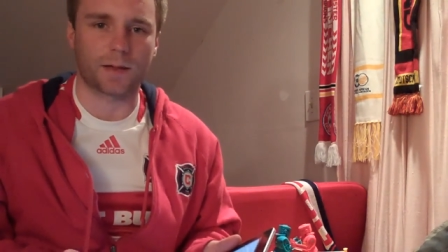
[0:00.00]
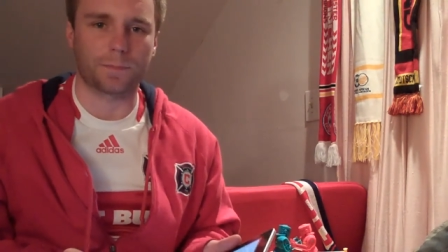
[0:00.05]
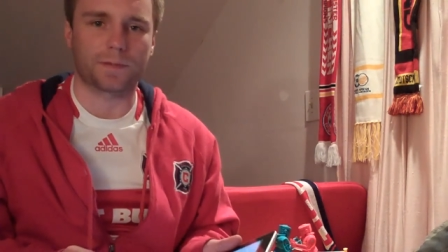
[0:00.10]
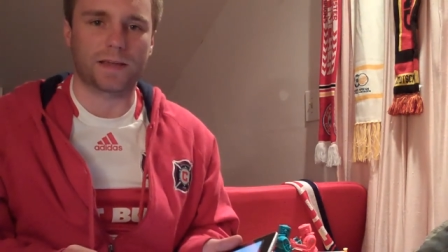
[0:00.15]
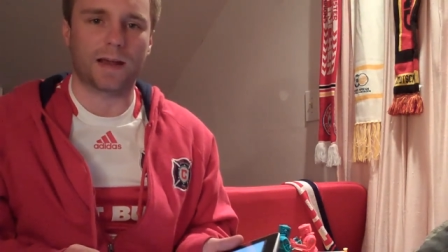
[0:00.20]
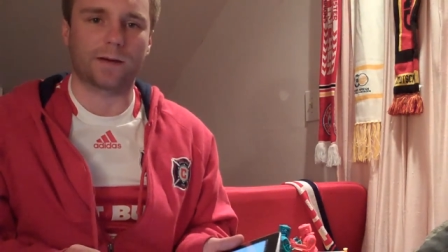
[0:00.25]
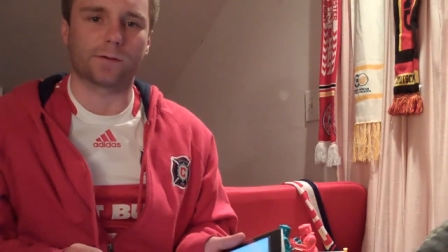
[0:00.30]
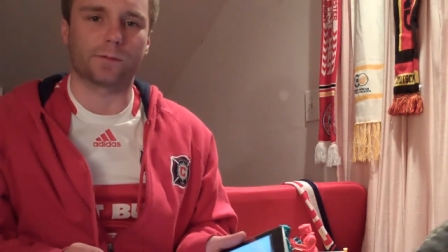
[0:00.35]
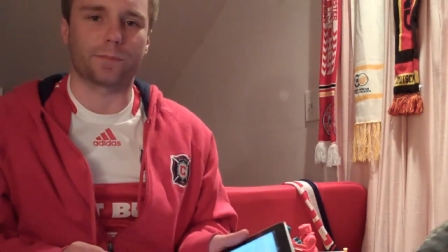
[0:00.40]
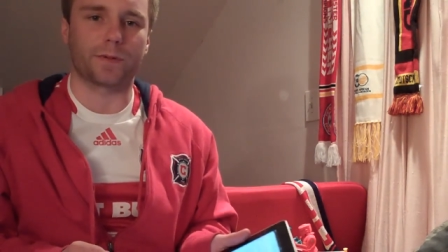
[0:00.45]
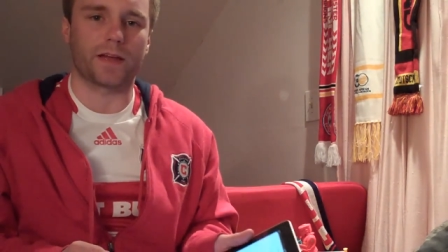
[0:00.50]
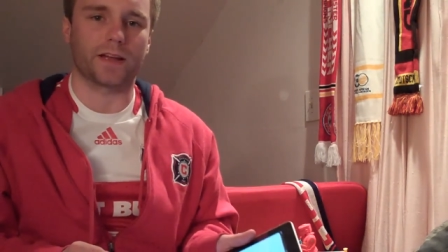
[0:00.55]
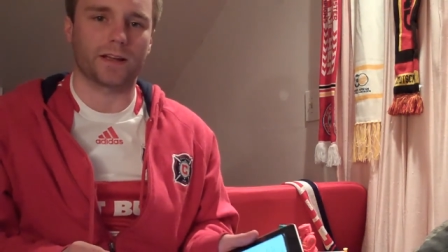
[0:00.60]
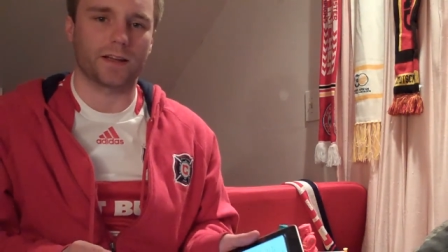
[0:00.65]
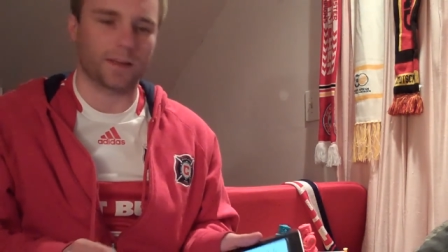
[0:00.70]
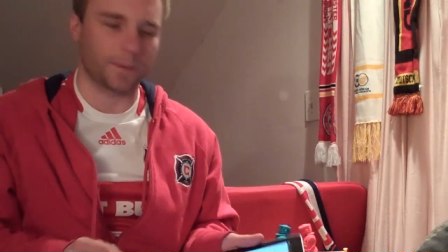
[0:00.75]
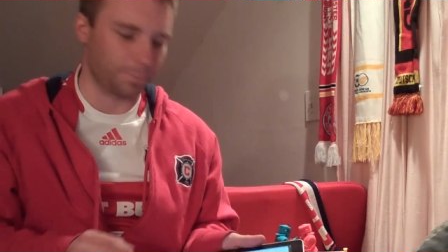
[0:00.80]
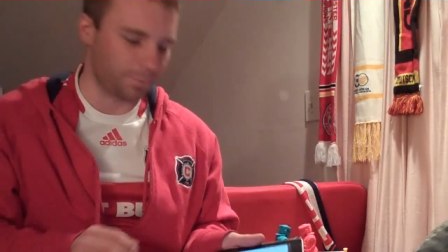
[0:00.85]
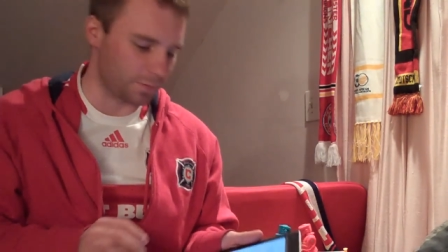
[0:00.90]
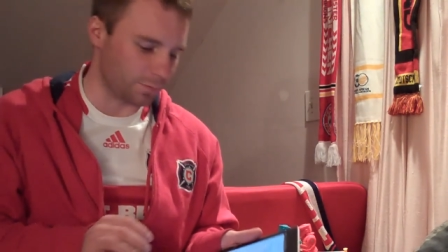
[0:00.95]
I'm Cameron
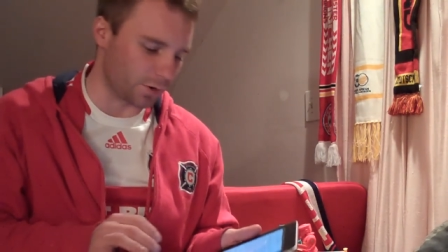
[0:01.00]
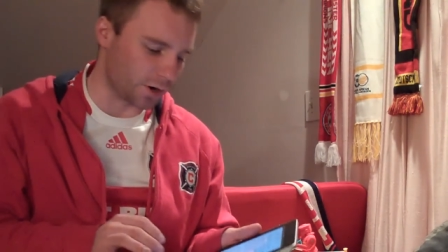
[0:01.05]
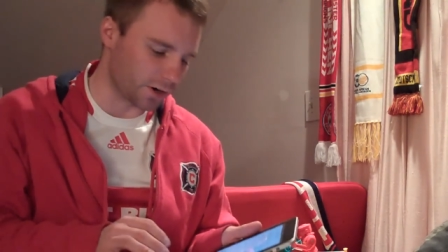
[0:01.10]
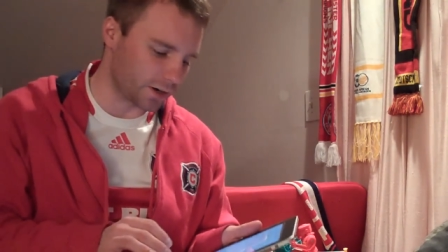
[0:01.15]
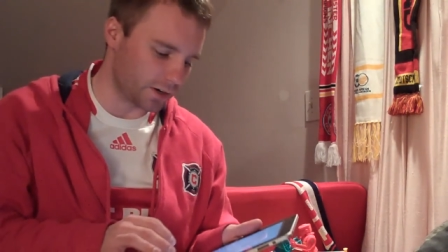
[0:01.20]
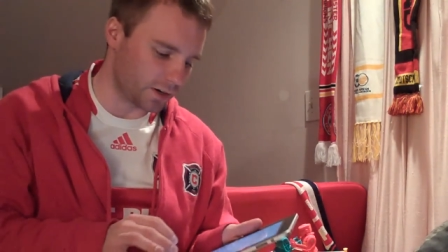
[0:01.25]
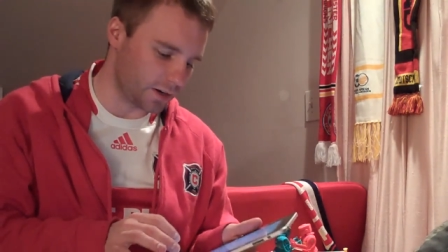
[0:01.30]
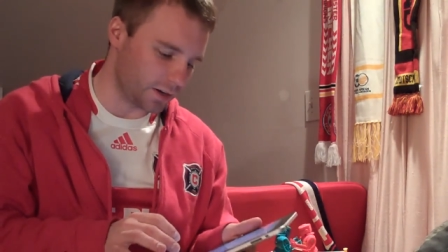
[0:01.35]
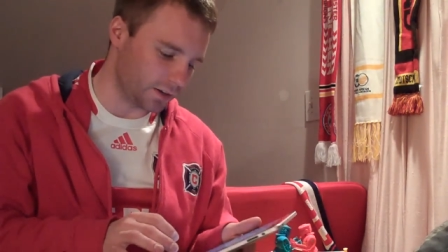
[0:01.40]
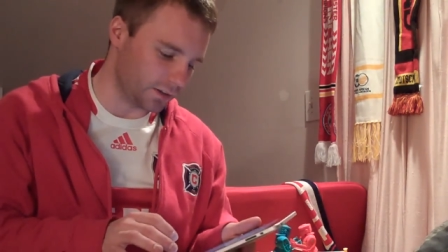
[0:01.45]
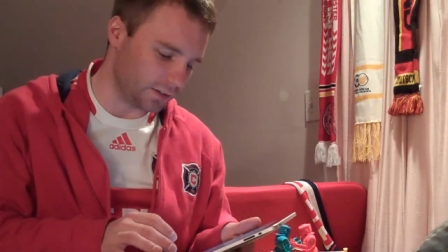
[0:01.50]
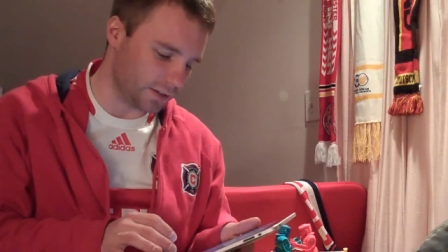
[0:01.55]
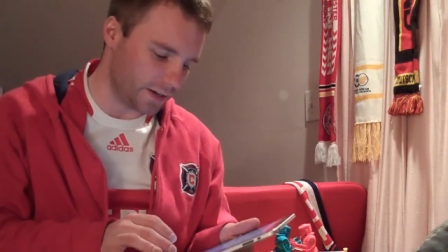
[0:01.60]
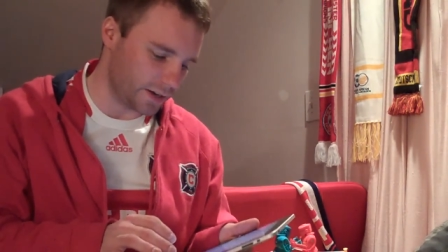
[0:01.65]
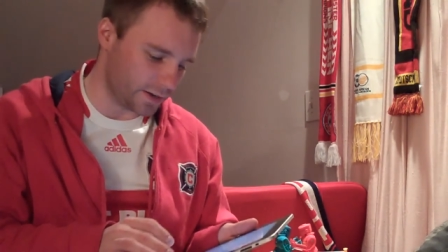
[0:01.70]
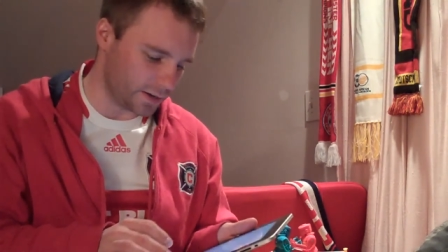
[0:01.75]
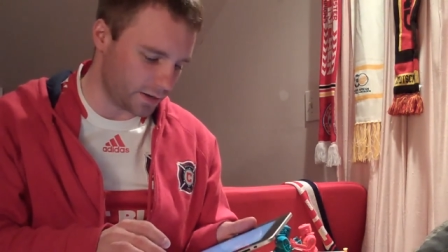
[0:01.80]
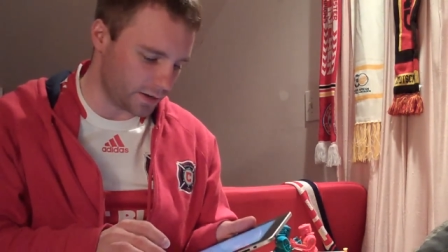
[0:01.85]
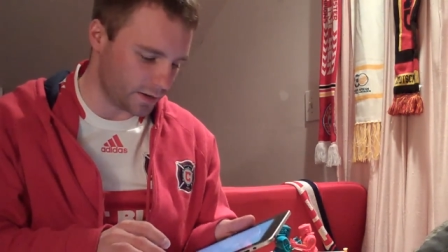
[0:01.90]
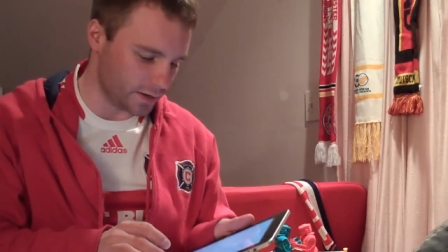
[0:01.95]
Banga, marketing
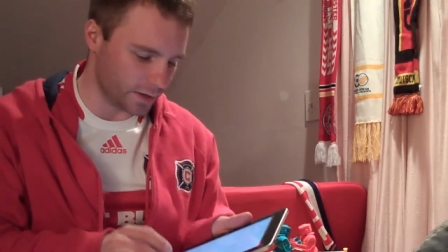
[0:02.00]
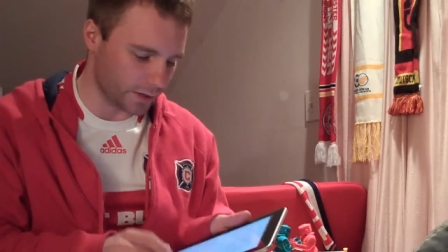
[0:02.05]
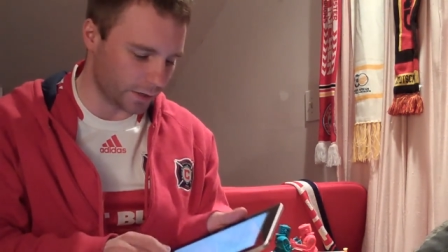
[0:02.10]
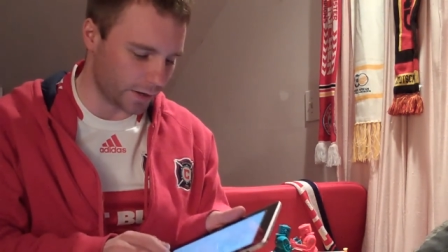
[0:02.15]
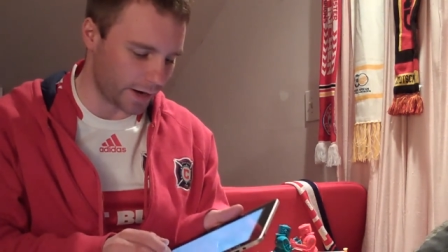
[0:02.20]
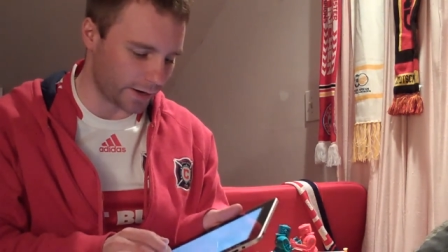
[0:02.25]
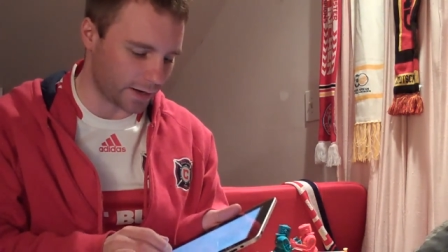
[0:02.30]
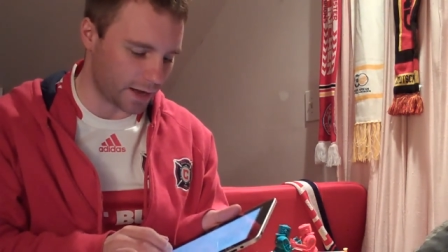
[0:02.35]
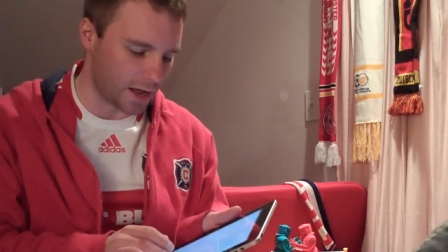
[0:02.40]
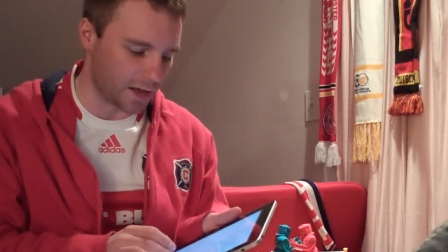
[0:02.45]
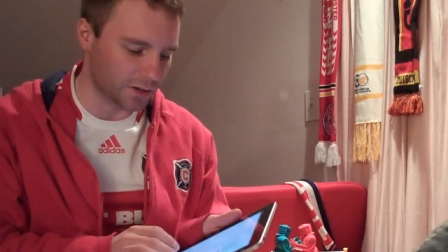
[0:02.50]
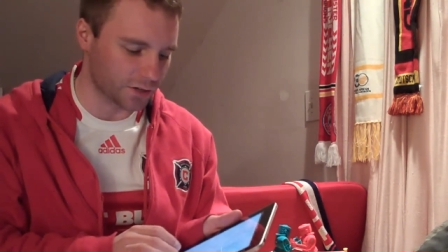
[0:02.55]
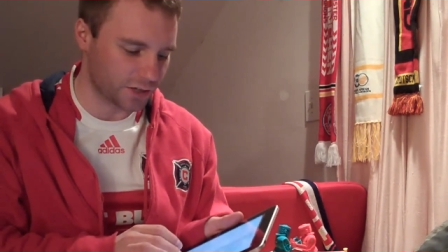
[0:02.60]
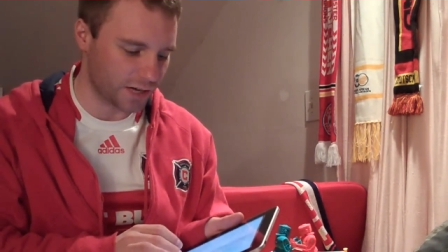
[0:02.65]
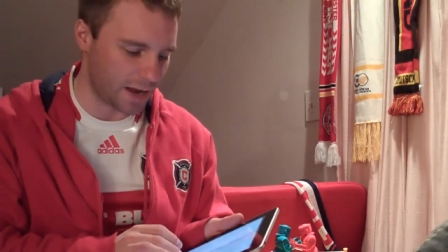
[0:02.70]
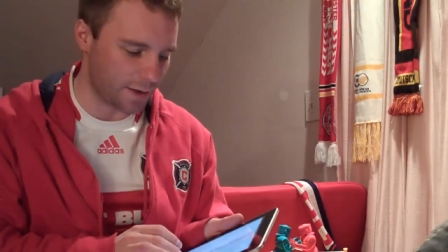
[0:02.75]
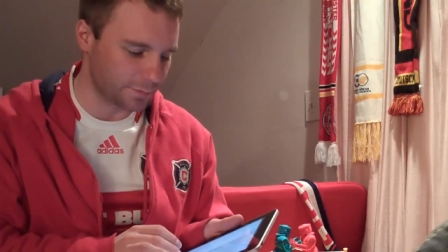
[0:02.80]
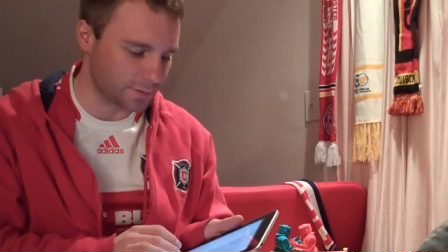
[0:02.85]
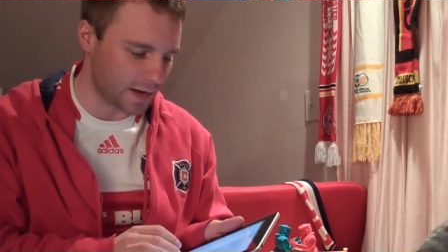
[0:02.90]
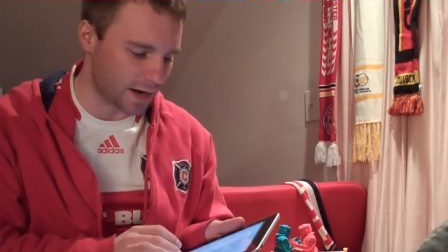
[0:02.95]
lead here at
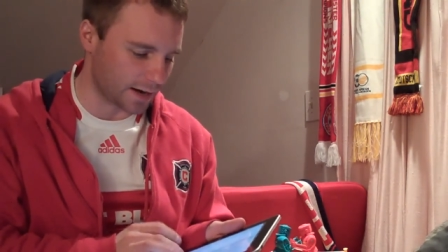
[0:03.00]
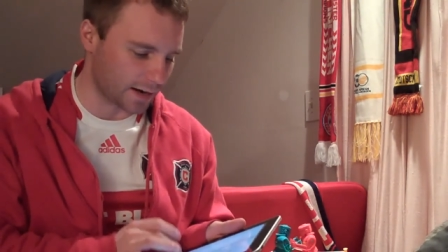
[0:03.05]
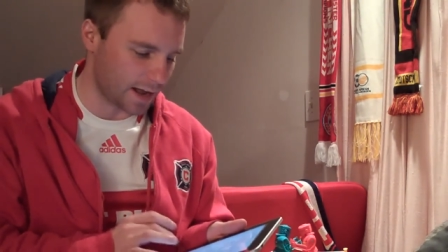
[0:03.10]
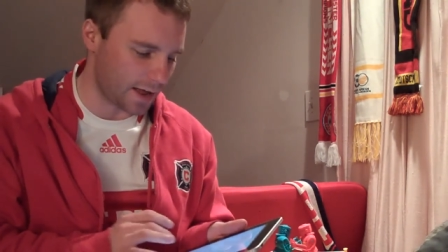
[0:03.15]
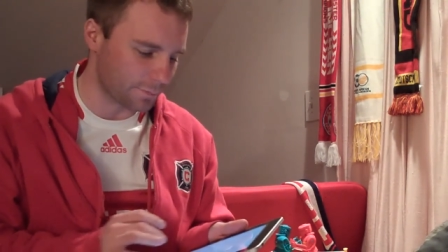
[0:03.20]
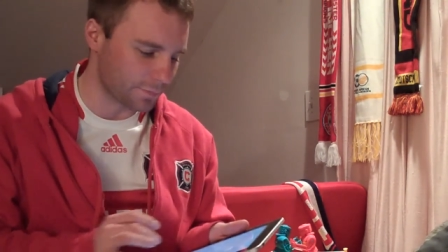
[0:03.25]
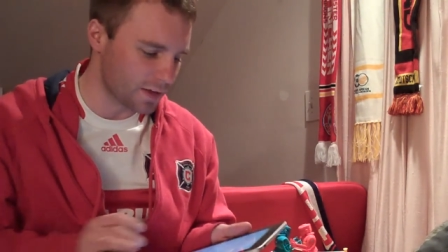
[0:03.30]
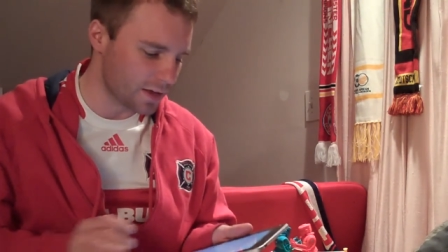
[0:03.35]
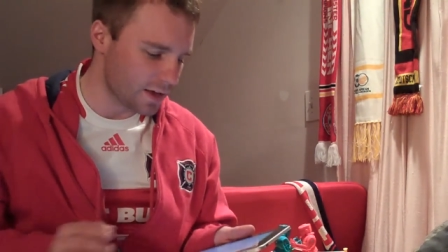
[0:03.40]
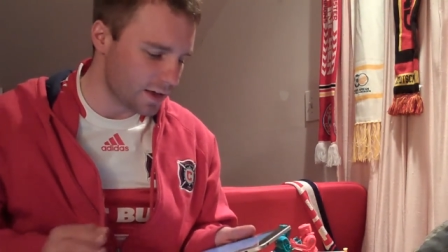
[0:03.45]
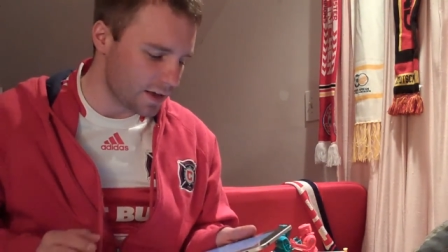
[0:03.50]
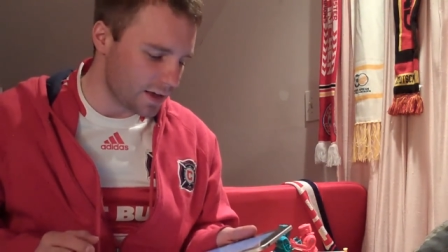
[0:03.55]
CollegeCap.com,